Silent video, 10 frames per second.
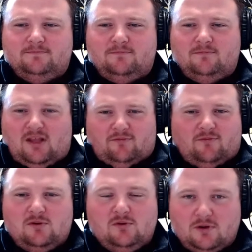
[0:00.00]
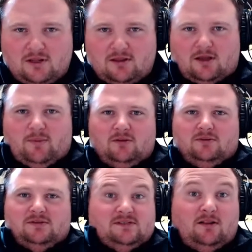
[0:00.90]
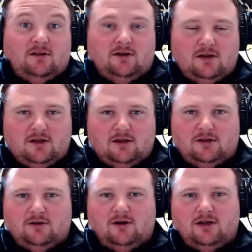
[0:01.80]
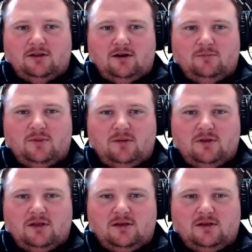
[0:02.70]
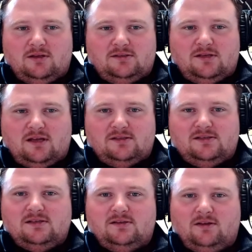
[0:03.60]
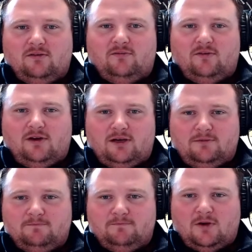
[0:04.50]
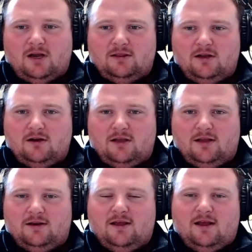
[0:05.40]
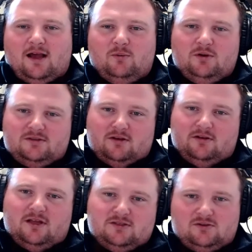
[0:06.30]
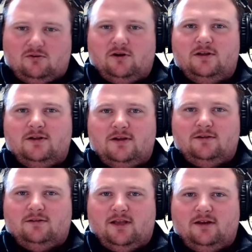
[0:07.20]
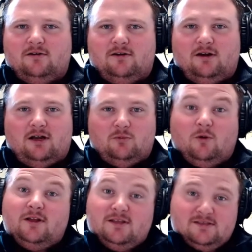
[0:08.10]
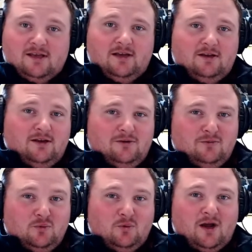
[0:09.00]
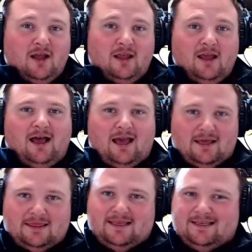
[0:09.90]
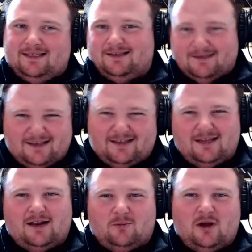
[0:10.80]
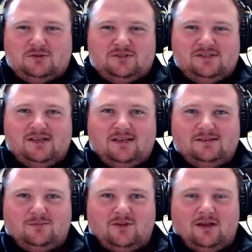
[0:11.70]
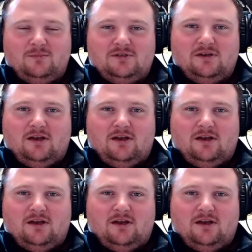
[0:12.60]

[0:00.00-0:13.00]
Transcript: if you knew anything about the seller, you know, on there. Maybe it's kind of sensitive on there. And I will tell you that story later on what he said and why I think, yeah, you got to watch what you say. Sometimes